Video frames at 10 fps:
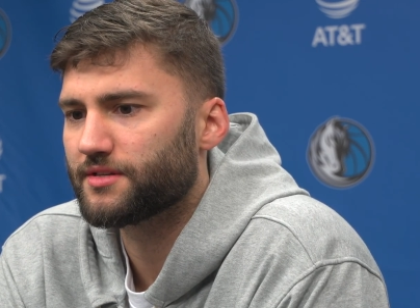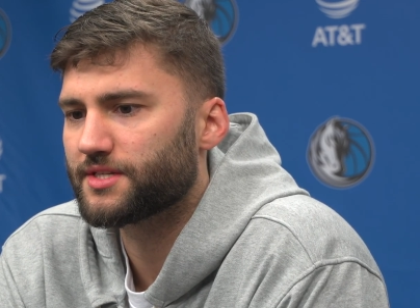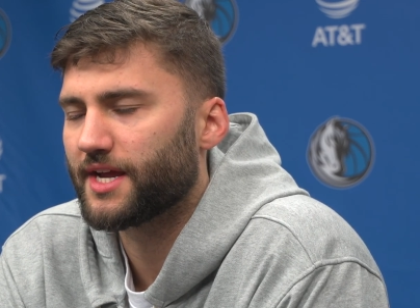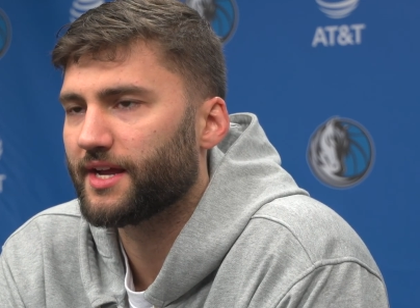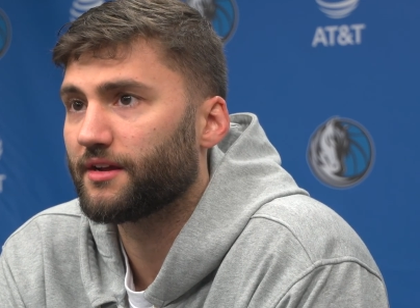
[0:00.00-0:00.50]

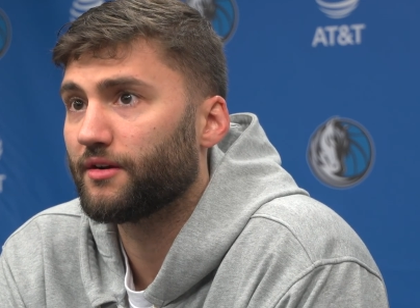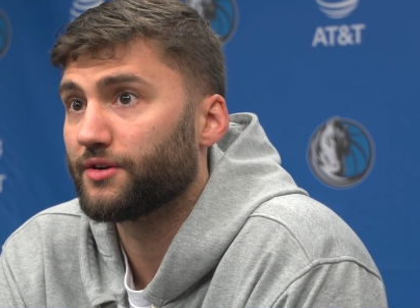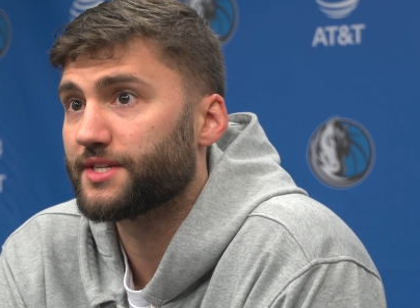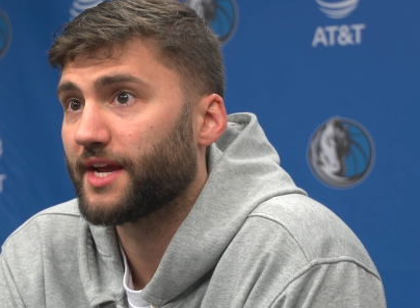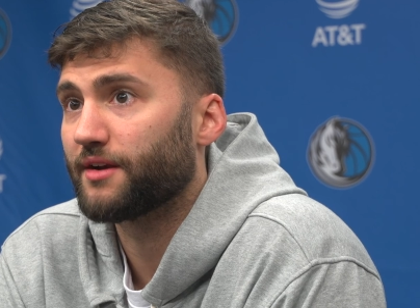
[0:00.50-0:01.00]

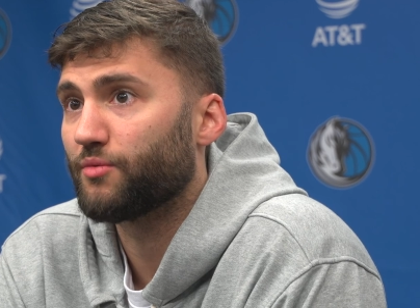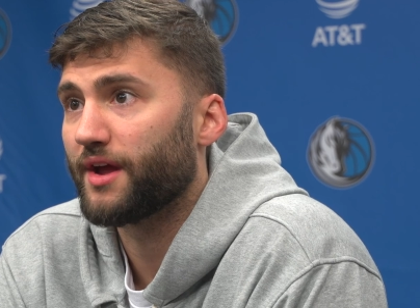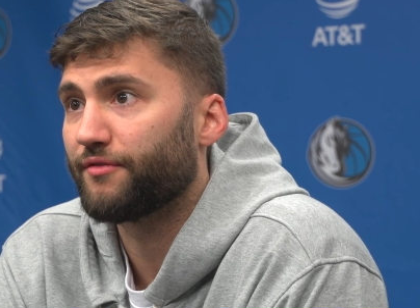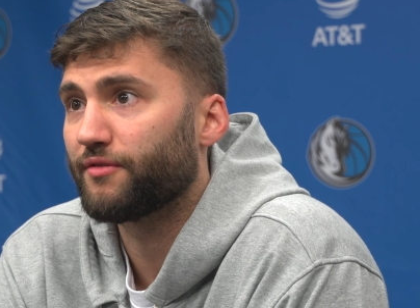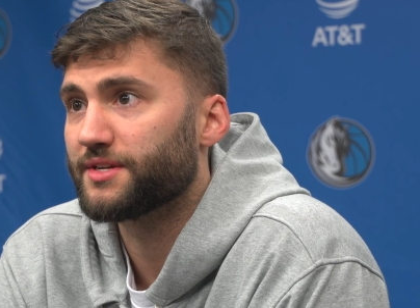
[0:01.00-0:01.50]
taken
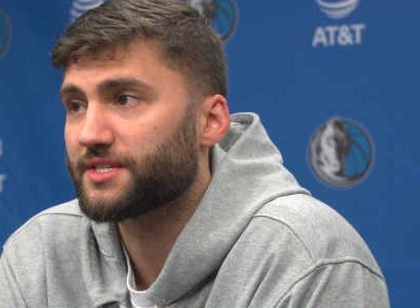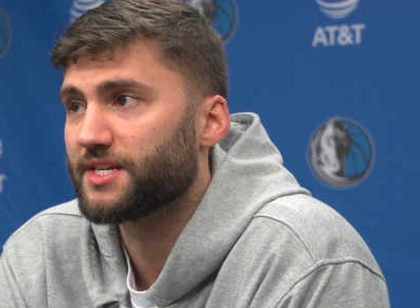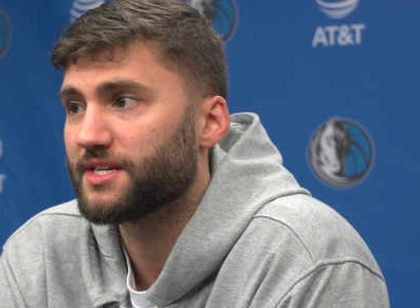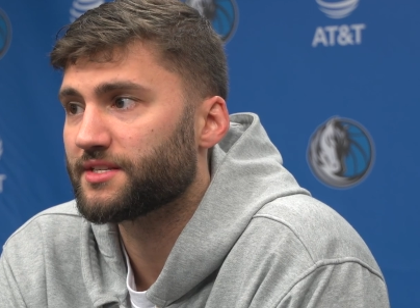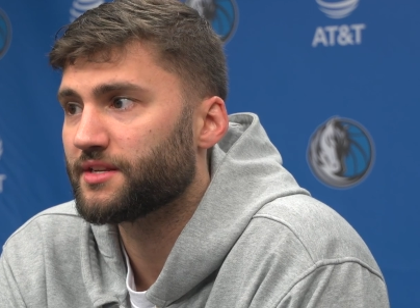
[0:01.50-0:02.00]
away from this
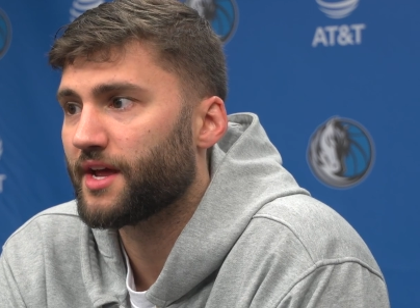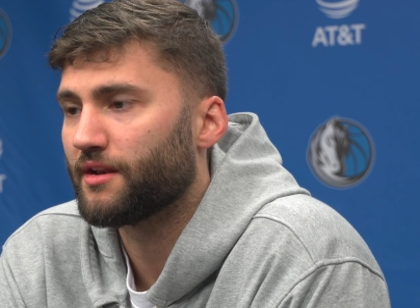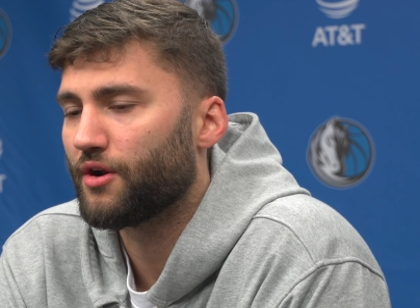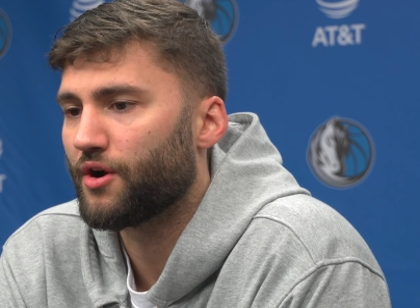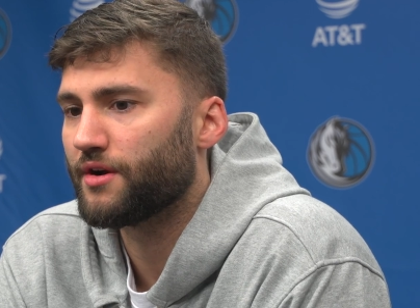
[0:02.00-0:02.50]
season
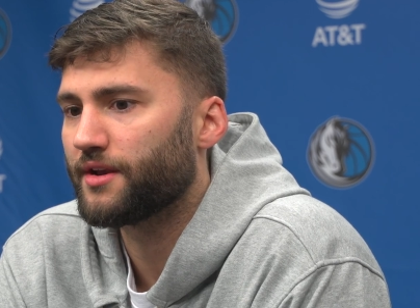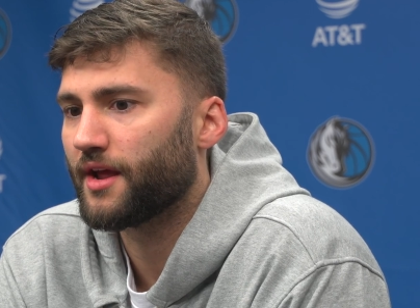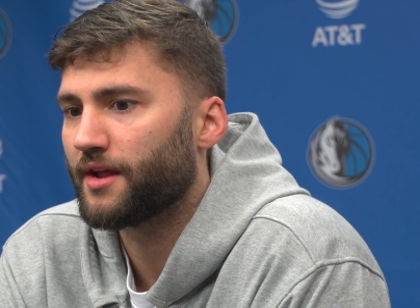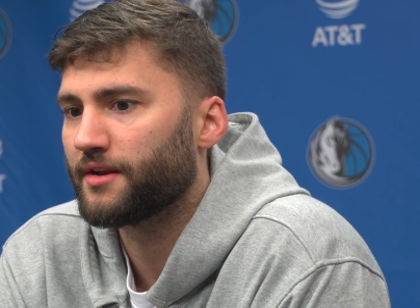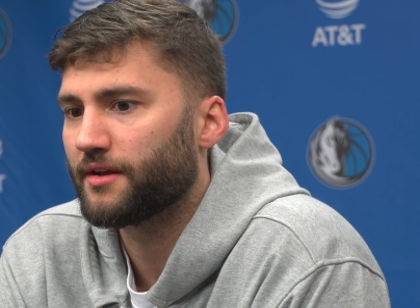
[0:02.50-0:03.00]
and learned.
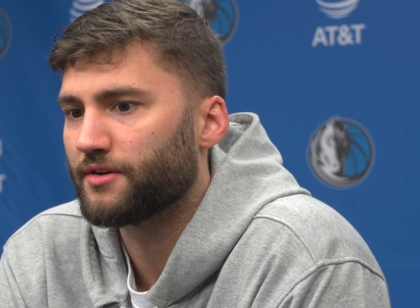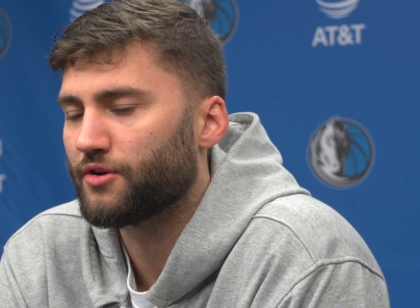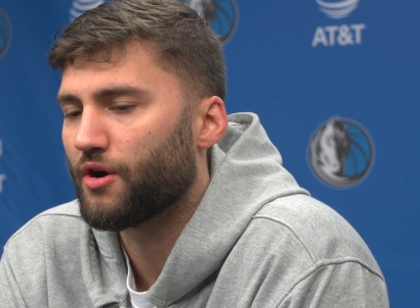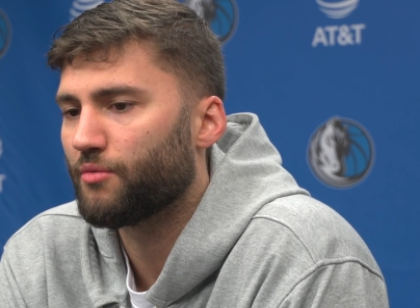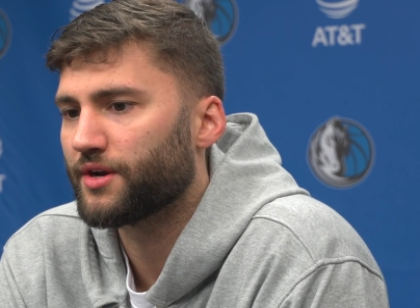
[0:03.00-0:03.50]
And
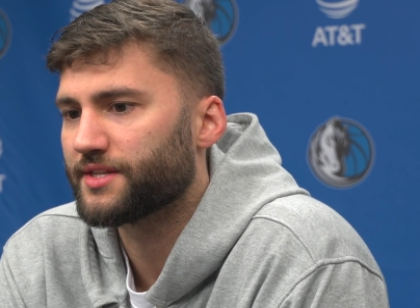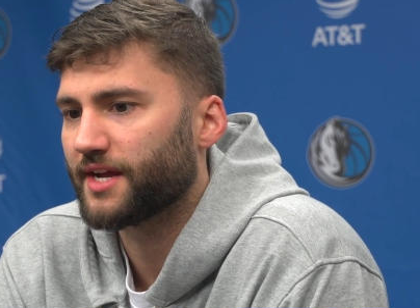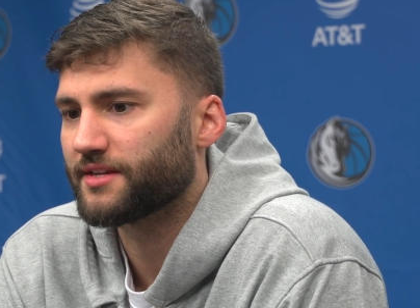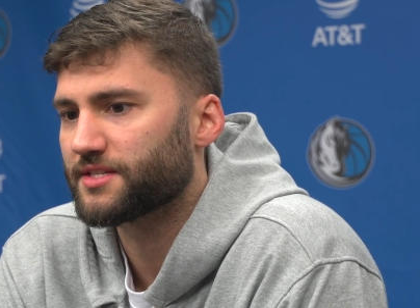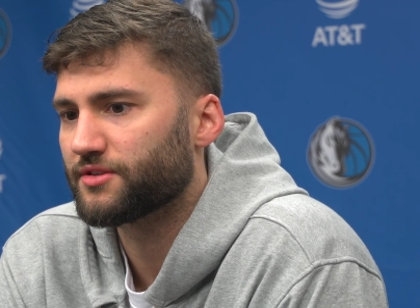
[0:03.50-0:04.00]
I want to
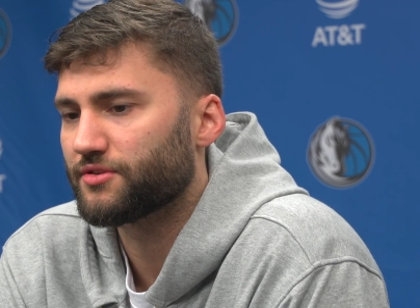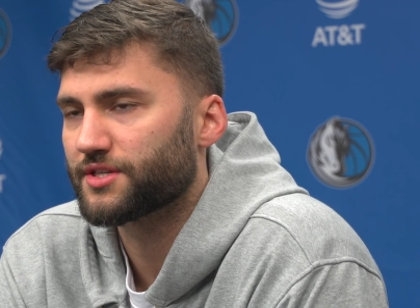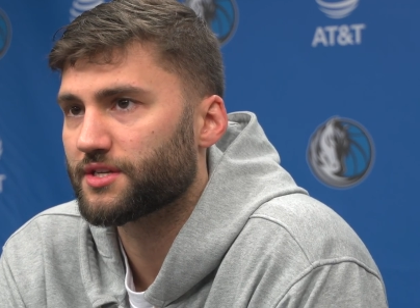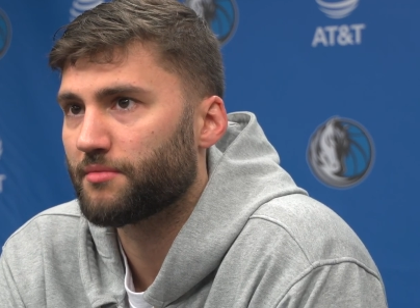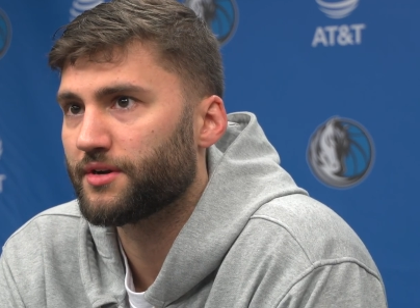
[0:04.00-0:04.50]
take this into
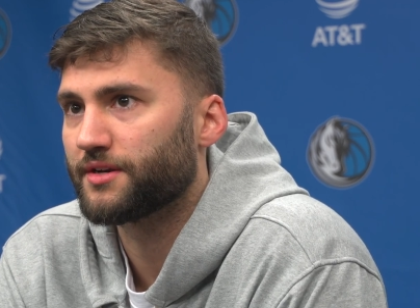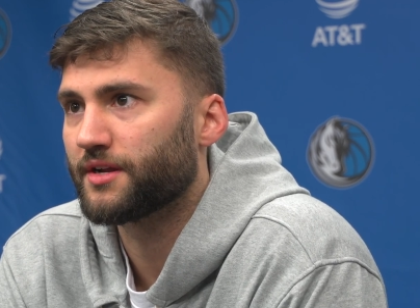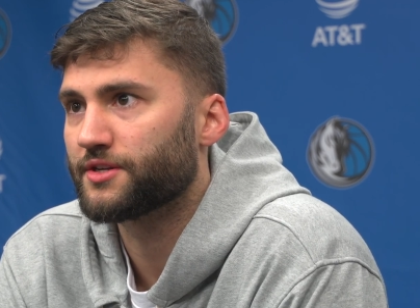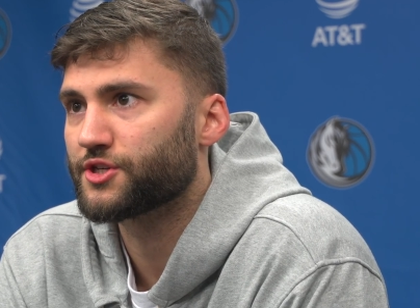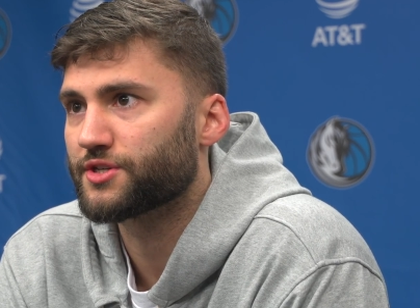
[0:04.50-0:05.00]
the summer
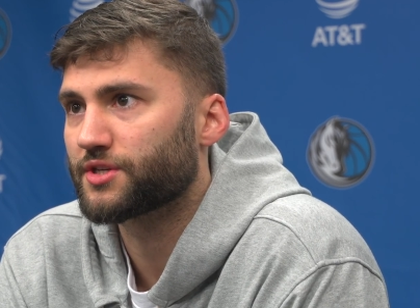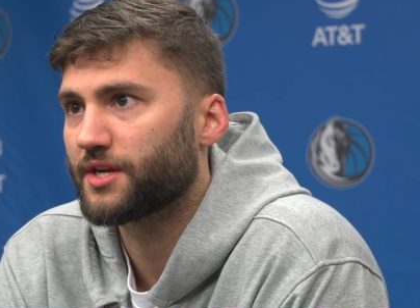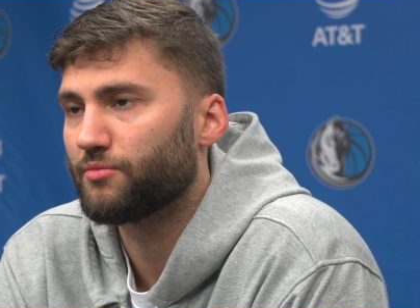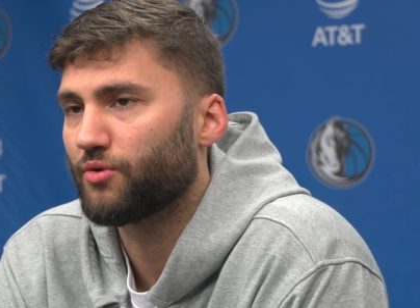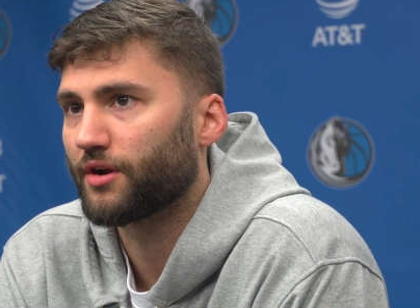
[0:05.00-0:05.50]
and just
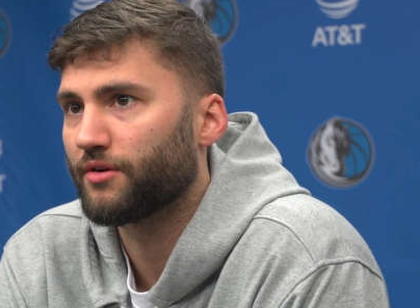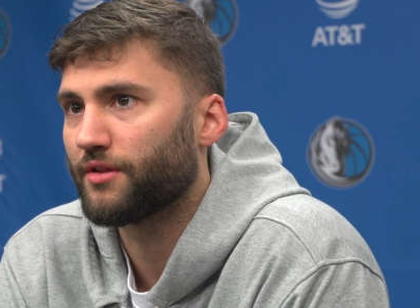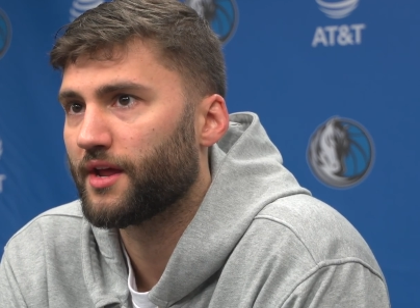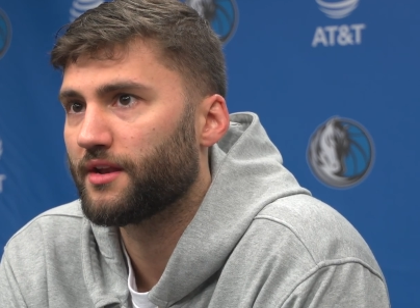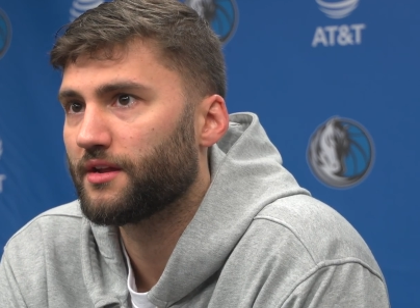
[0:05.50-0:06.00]
keep working
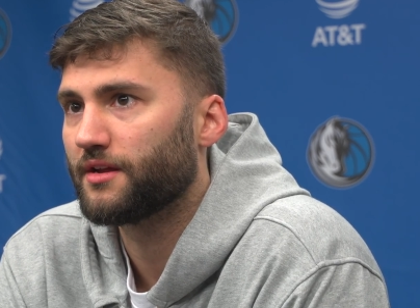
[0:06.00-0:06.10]
on that.